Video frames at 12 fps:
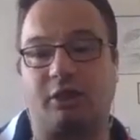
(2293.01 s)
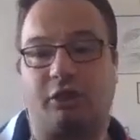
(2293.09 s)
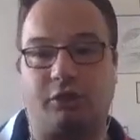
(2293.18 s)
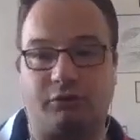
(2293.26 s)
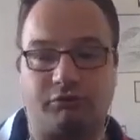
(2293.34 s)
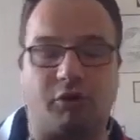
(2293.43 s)

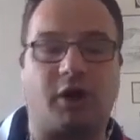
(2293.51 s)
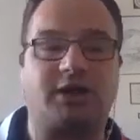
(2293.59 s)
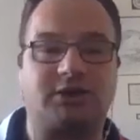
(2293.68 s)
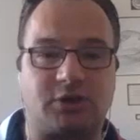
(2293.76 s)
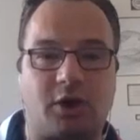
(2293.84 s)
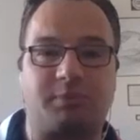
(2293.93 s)
the right
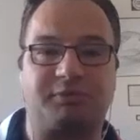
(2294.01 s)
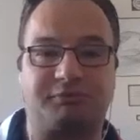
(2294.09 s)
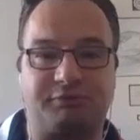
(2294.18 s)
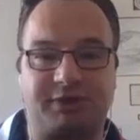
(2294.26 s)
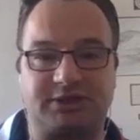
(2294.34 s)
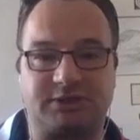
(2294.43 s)
type
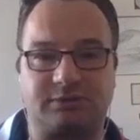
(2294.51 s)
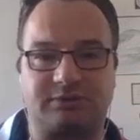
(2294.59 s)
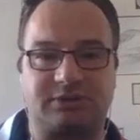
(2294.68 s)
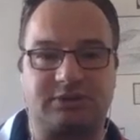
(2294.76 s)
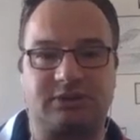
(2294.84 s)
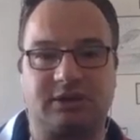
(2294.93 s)
of
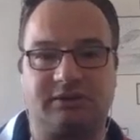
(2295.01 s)
resource.